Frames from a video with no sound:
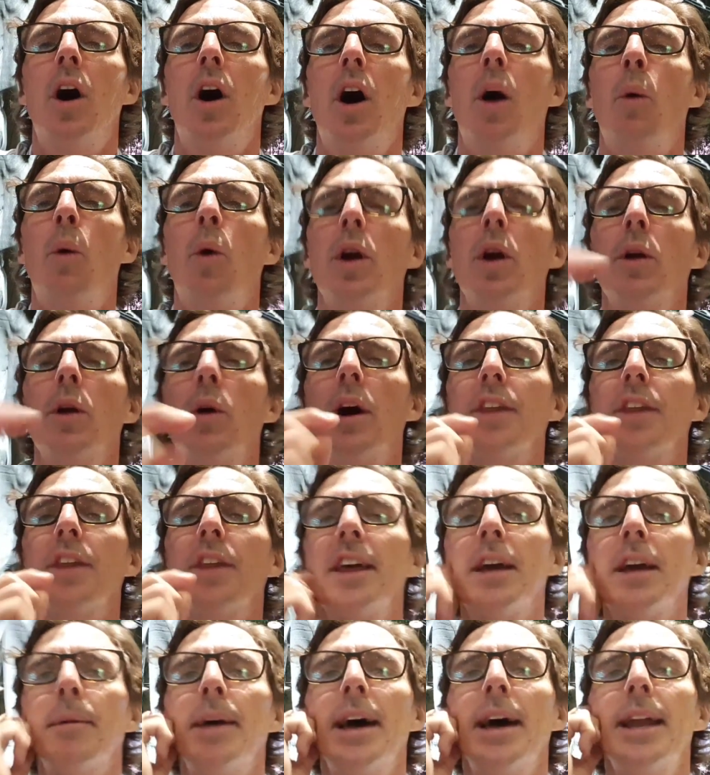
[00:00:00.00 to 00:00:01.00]
What do I
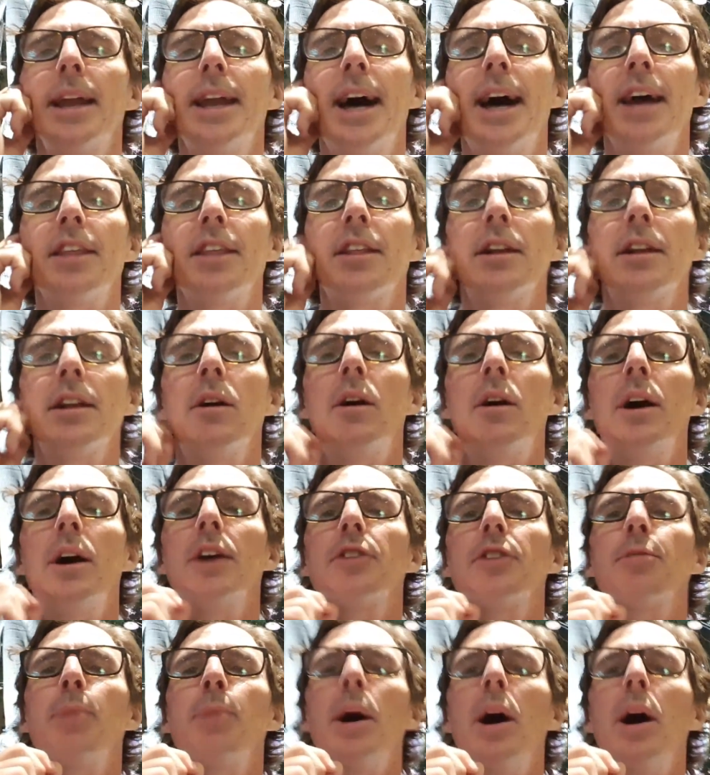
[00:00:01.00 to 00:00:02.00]
think about Nathan
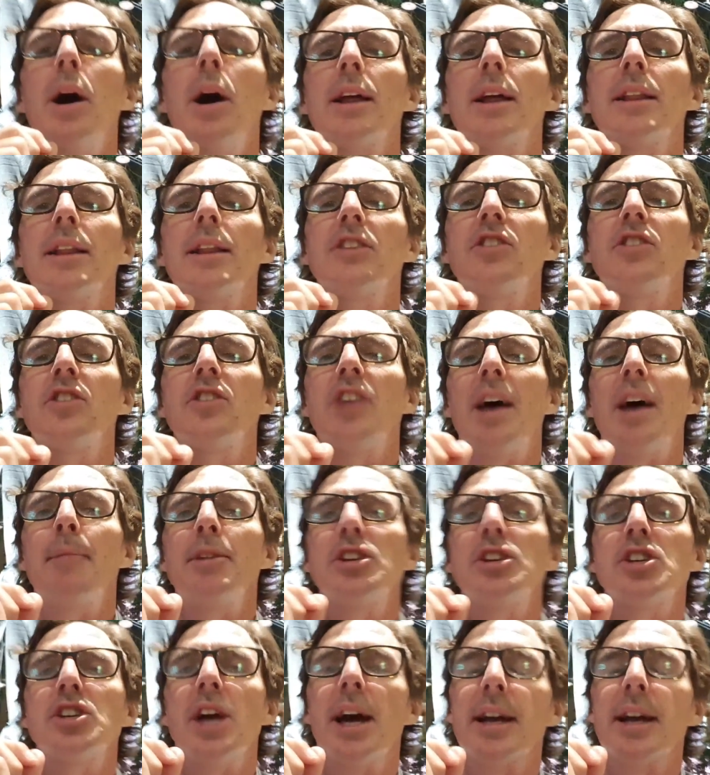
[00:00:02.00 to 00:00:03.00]
Lyon's bowling? This is
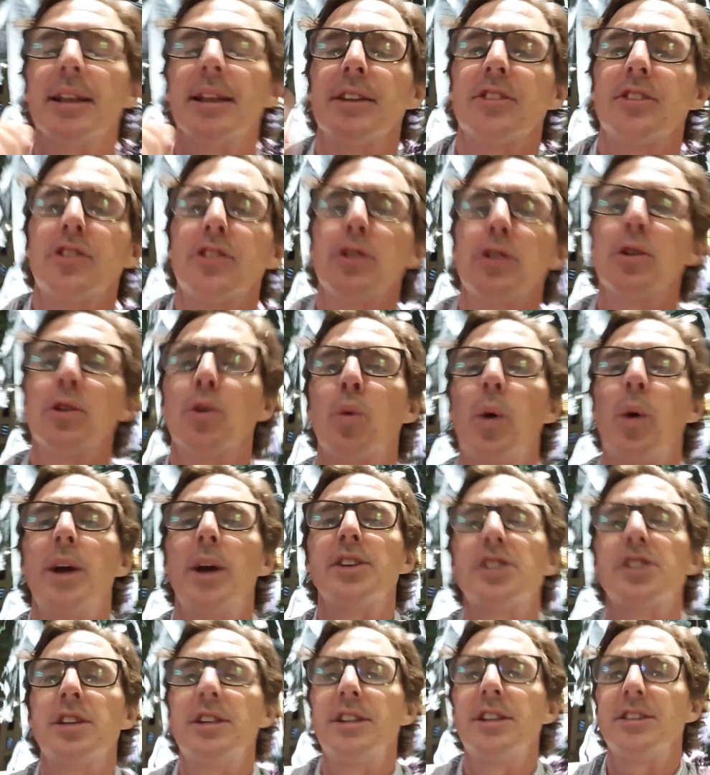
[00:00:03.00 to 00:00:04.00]
Abhishek. This is a good question.